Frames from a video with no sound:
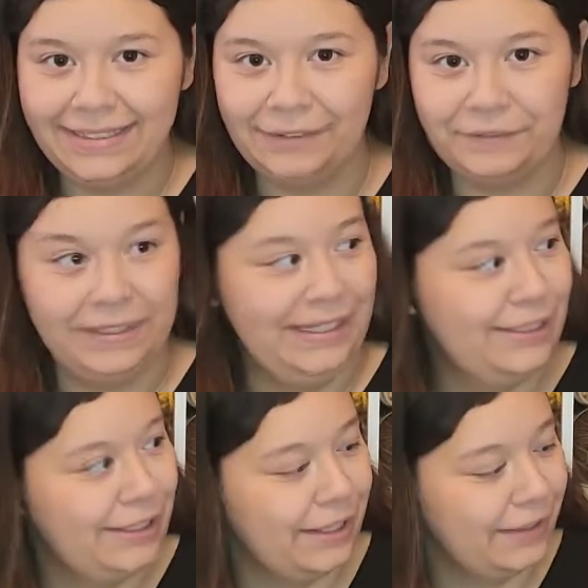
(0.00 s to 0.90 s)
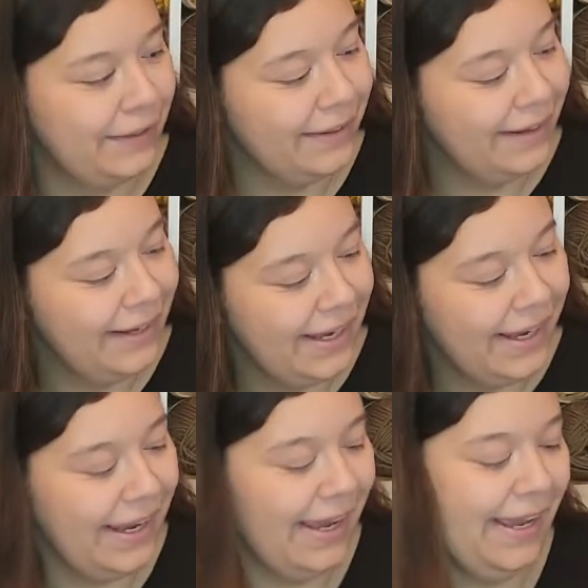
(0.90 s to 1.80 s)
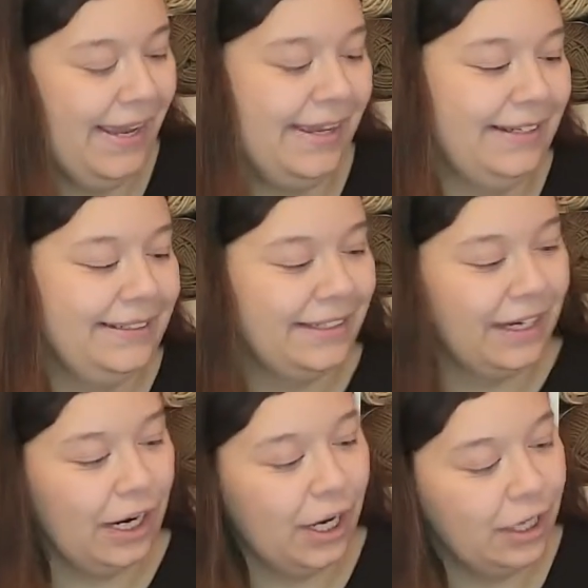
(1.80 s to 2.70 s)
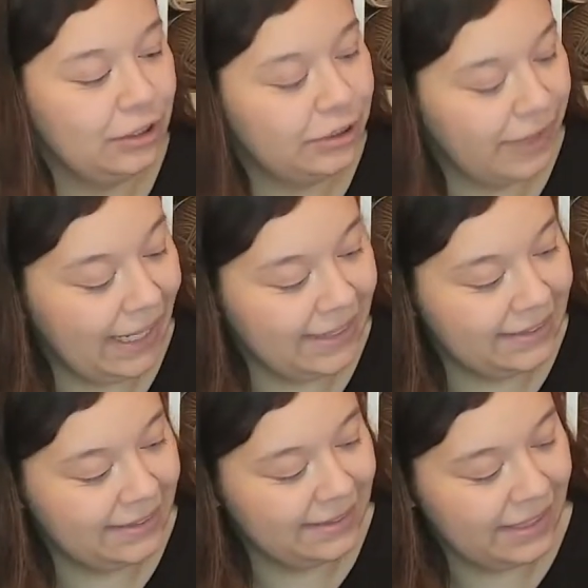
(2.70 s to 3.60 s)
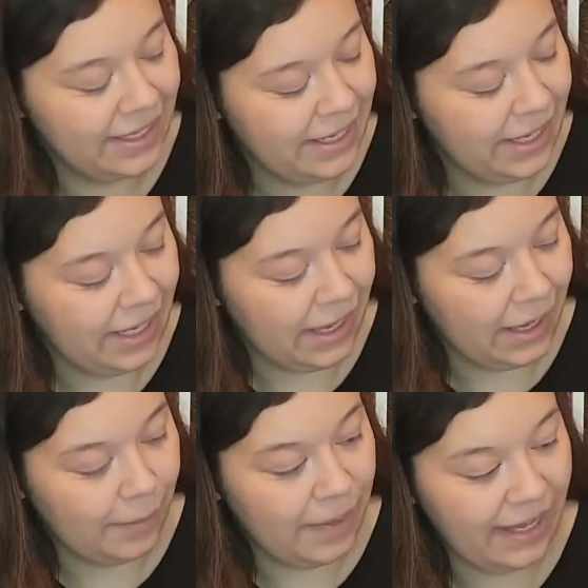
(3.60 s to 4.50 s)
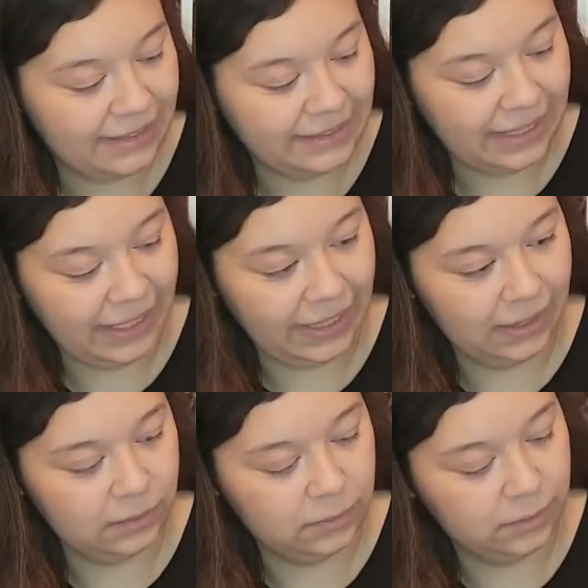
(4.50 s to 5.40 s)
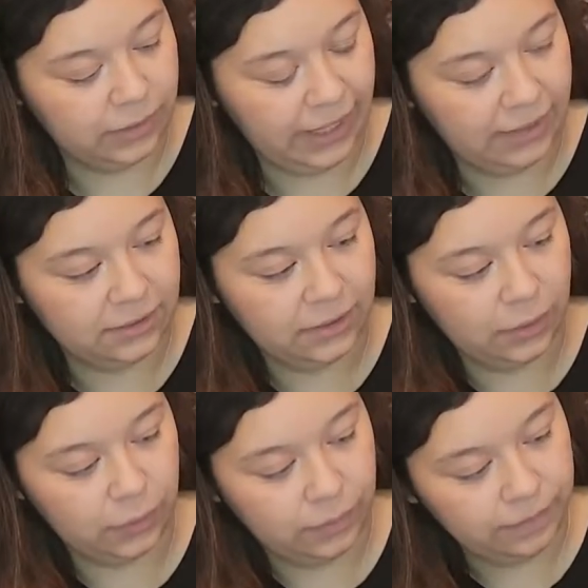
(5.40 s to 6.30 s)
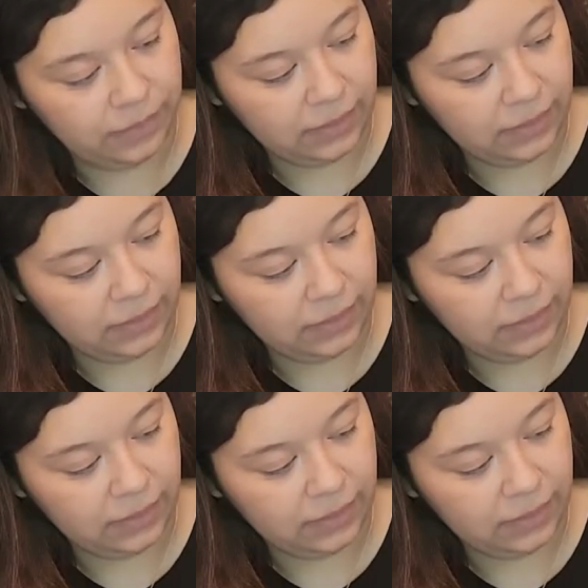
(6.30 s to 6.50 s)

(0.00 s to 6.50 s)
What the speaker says: I finished her, and her dress has like, okay, so